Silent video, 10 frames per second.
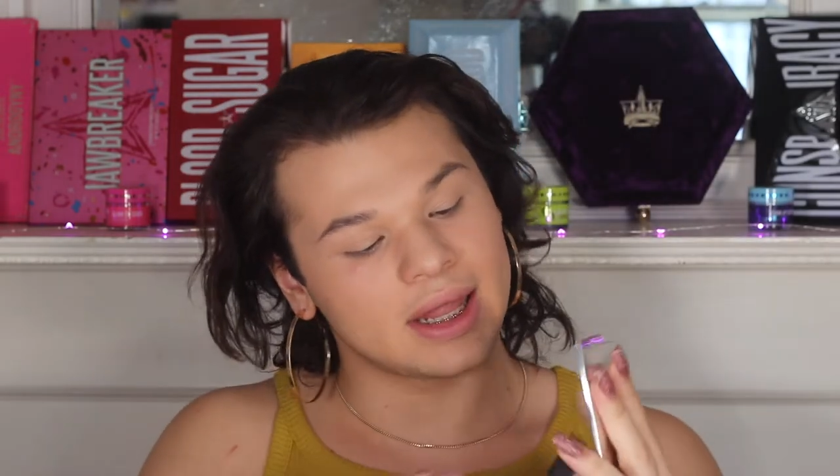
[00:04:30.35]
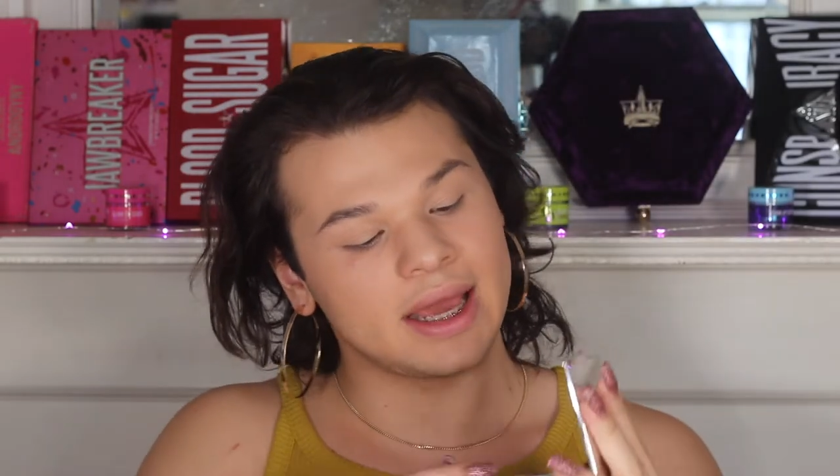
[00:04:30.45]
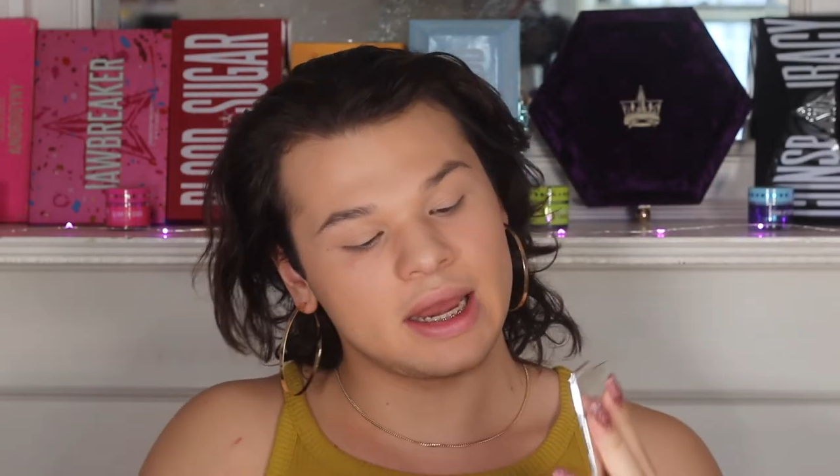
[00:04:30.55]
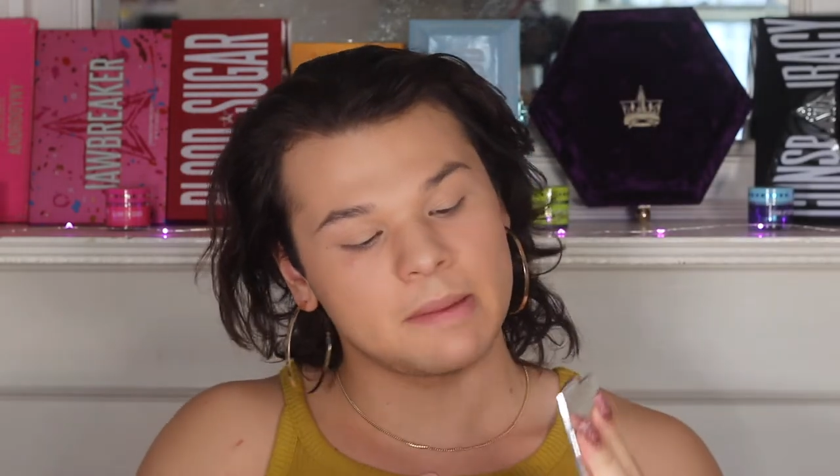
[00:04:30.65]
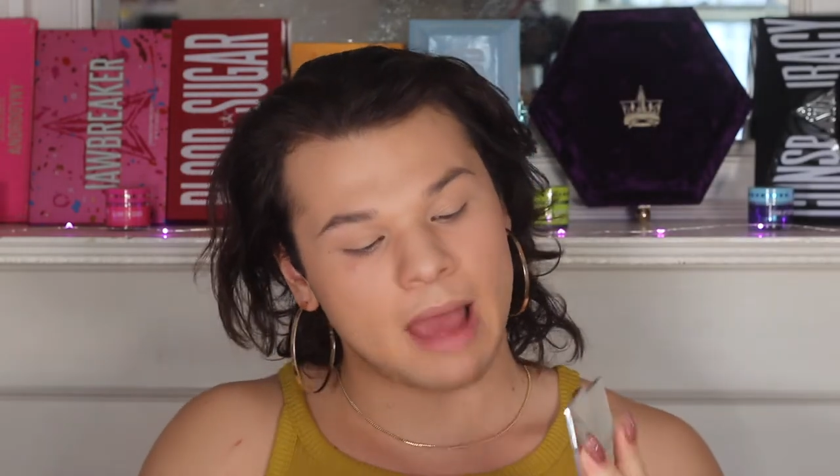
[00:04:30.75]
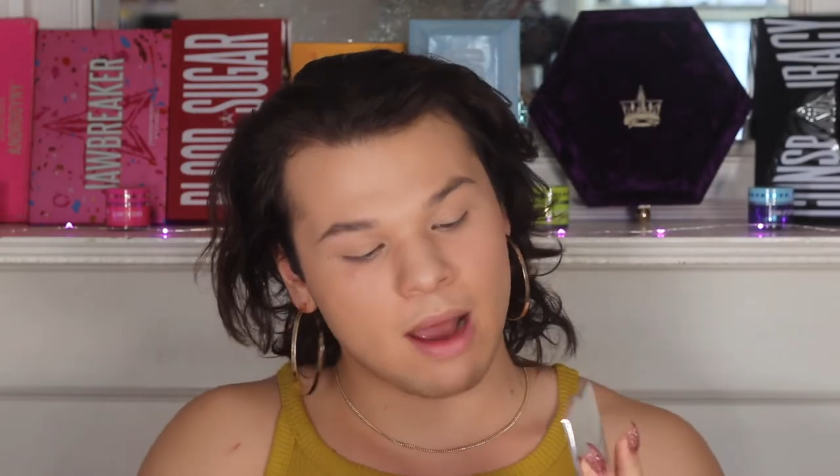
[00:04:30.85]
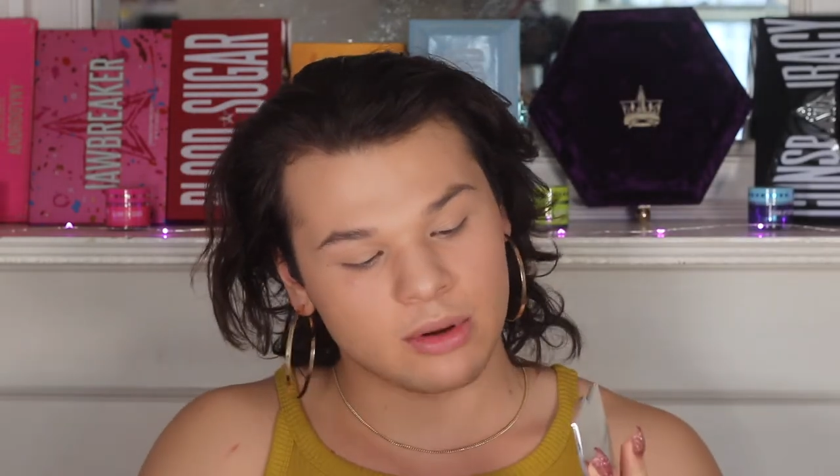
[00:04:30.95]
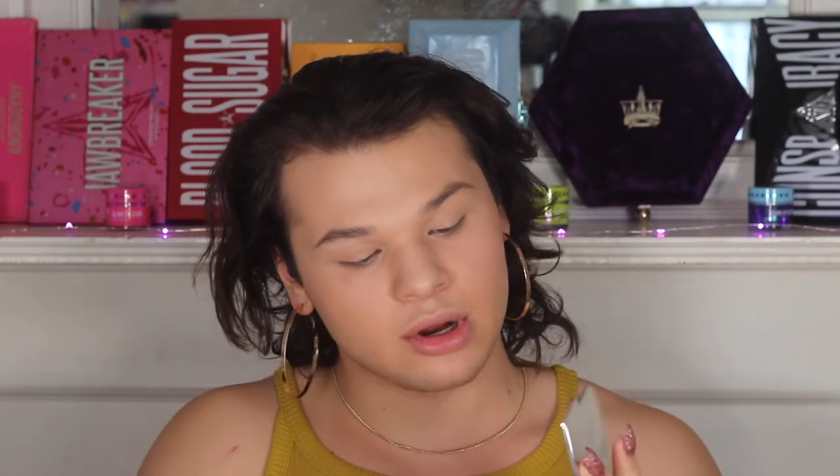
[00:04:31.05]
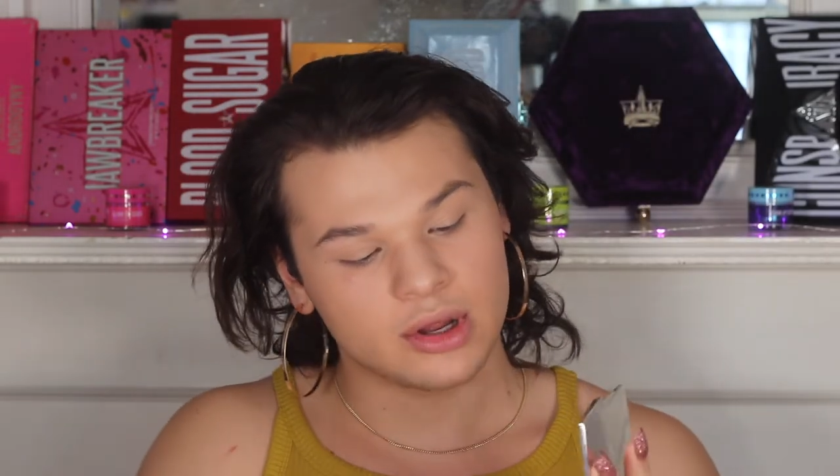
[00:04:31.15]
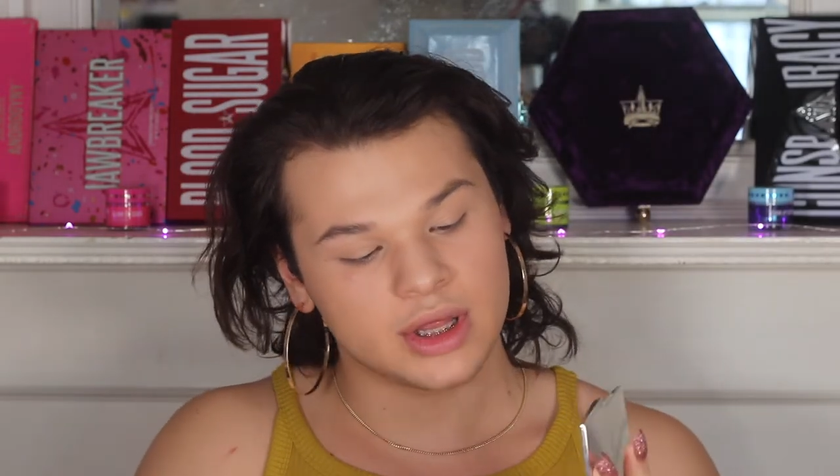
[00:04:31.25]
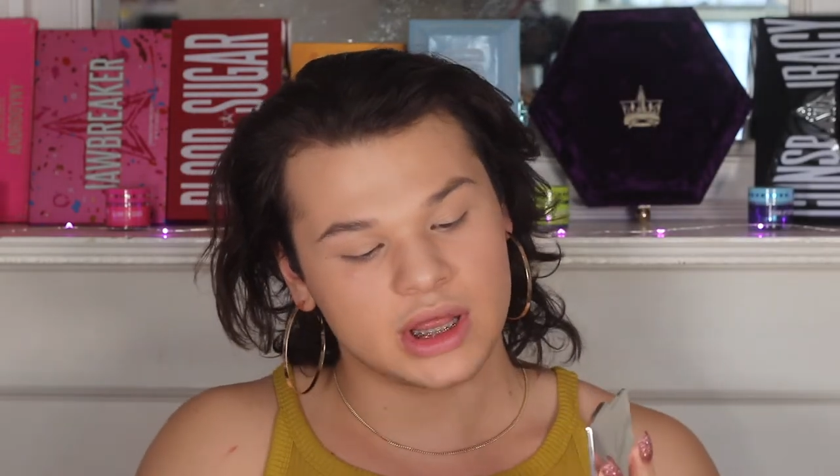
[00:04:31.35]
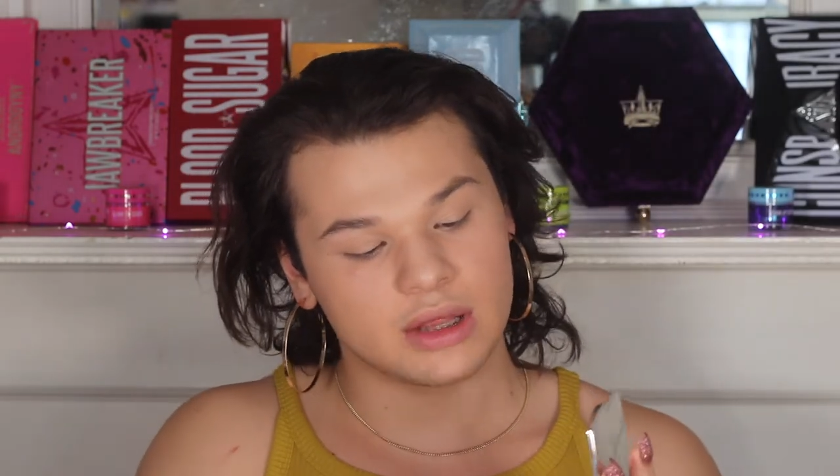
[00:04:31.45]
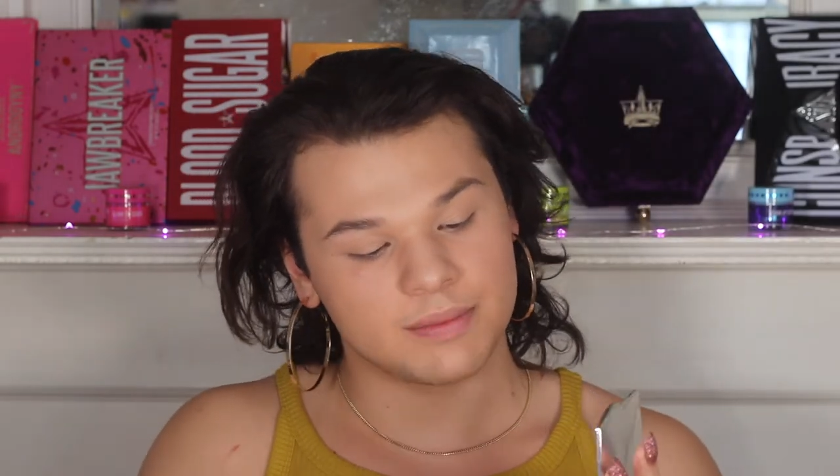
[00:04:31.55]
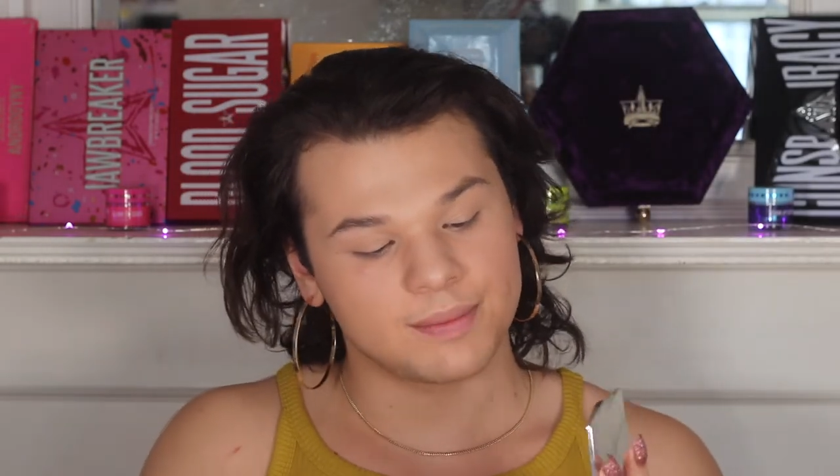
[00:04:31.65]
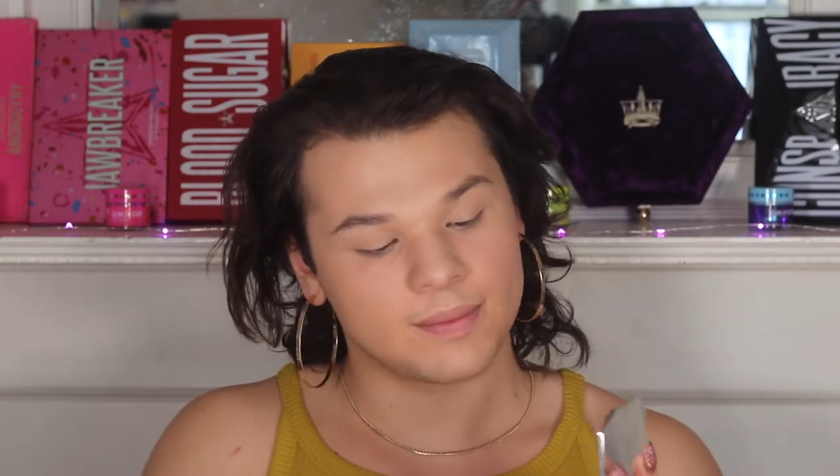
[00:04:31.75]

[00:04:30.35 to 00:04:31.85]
lighting powders.